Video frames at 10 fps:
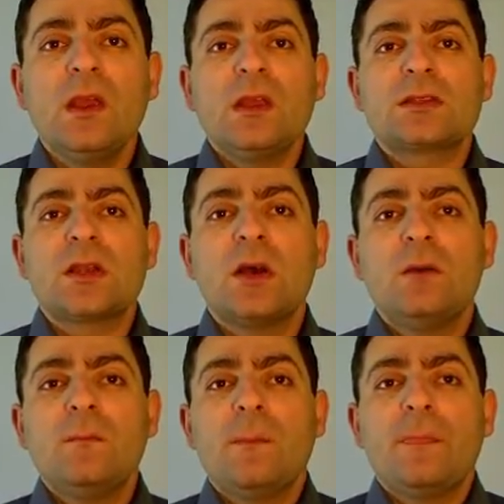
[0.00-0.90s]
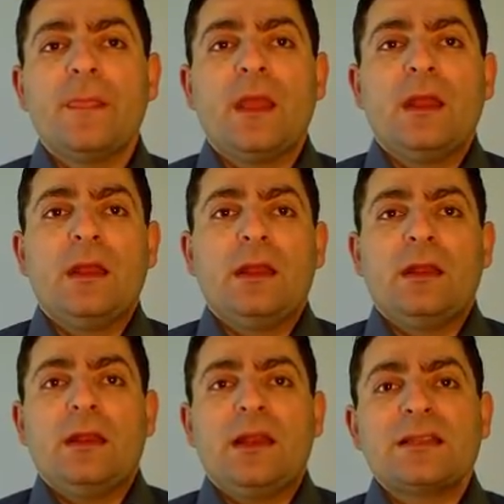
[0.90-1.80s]
So
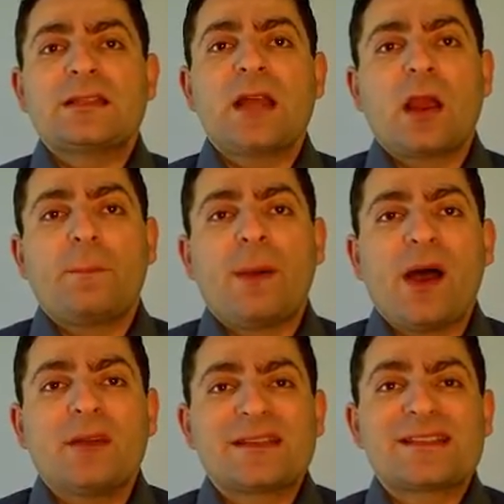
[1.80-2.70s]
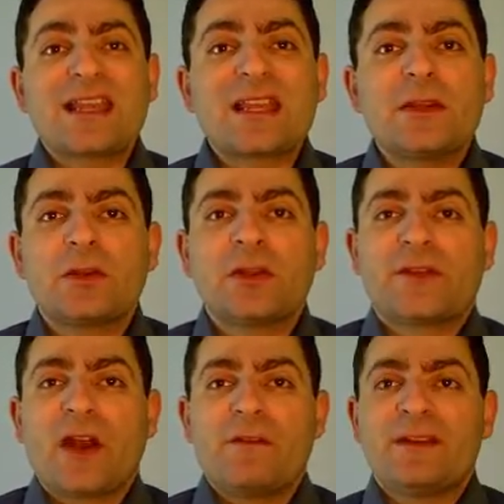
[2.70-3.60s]
let's talk about the second order
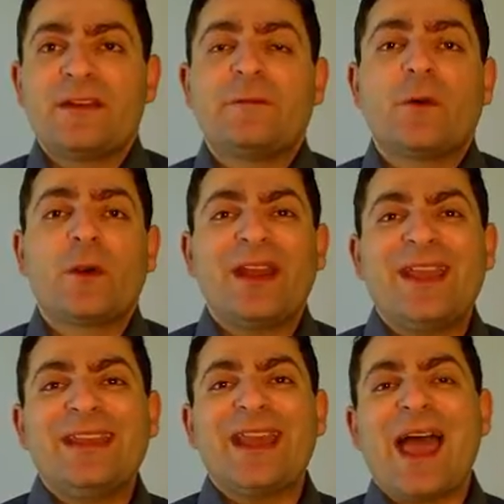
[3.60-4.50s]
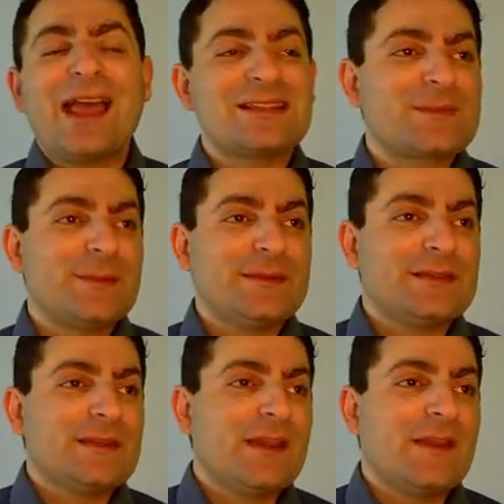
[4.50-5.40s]
derivative for enhancement.
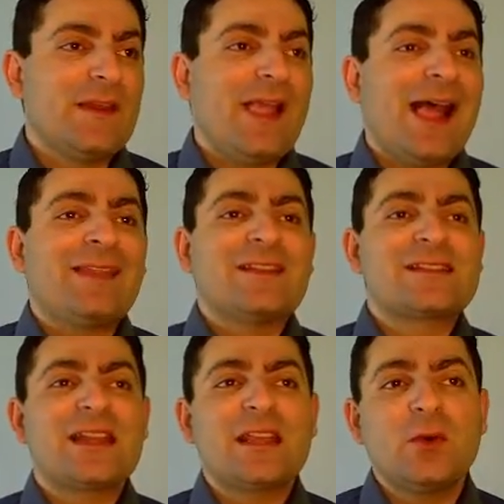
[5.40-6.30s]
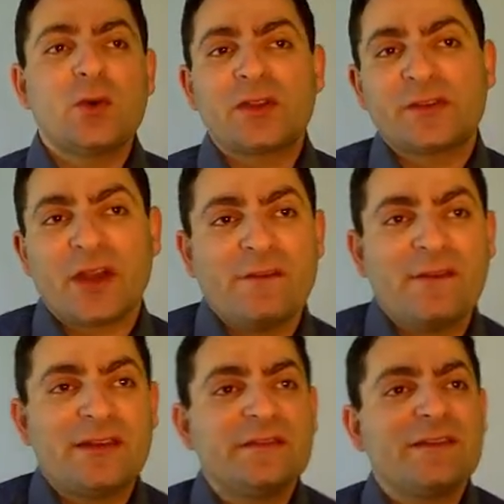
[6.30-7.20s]
And the second order
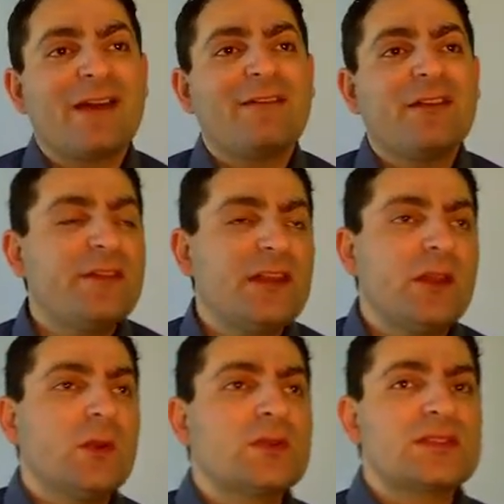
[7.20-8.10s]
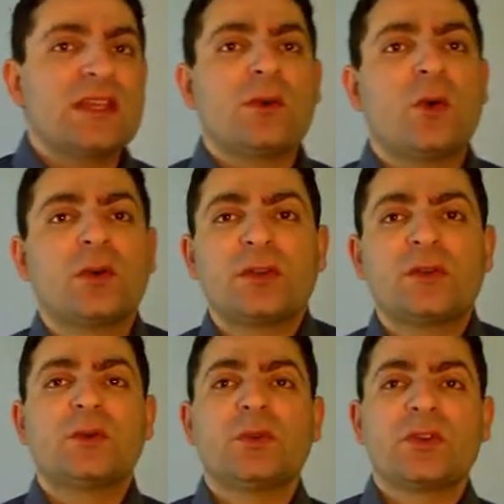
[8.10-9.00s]
derivative that we will use in order to
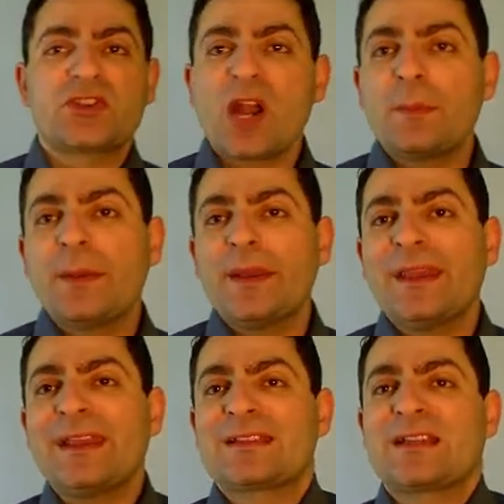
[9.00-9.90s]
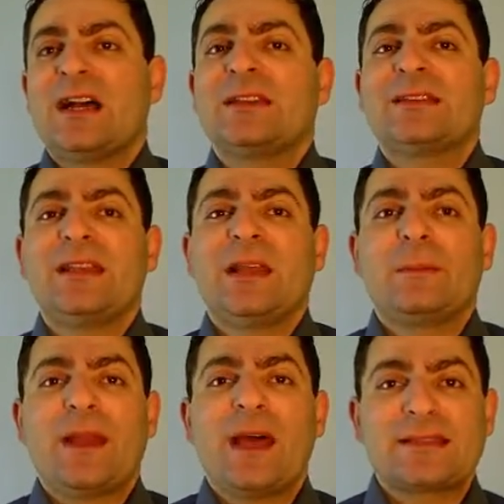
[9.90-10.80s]
do the sharpening is called the
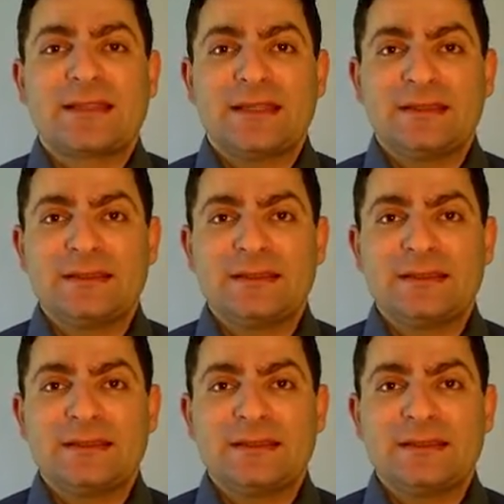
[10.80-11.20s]
Laplacian.